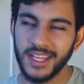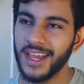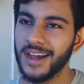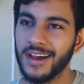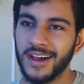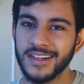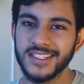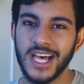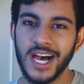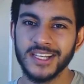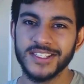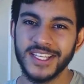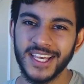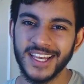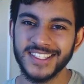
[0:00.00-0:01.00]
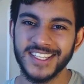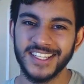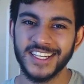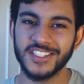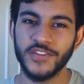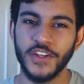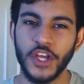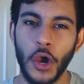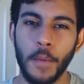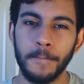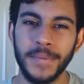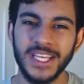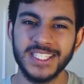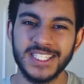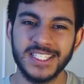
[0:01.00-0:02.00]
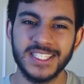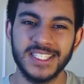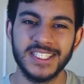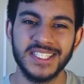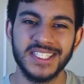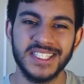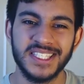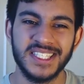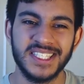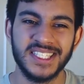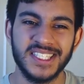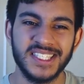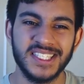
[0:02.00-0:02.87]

Yeah, I'll see, I'll see you guys in the next video. Peace.